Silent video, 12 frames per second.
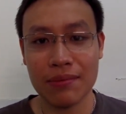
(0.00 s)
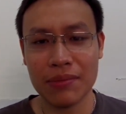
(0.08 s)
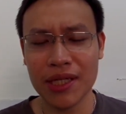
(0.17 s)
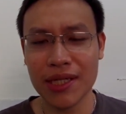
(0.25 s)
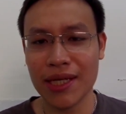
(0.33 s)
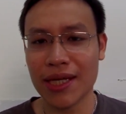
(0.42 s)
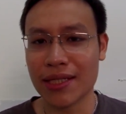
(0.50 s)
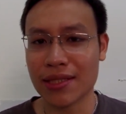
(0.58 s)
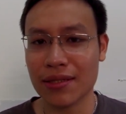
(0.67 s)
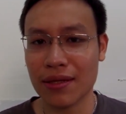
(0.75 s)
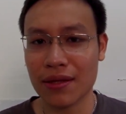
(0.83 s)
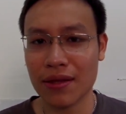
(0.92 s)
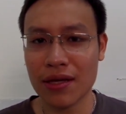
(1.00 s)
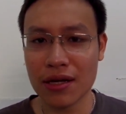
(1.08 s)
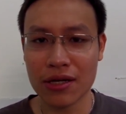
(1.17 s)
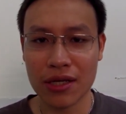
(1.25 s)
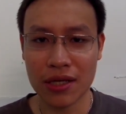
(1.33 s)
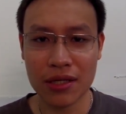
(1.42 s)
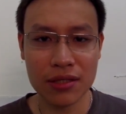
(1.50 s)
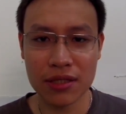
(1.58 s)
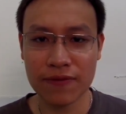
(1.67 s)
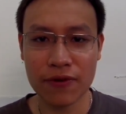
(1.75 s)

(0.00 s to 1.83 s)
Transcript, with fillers: but I guess they are hints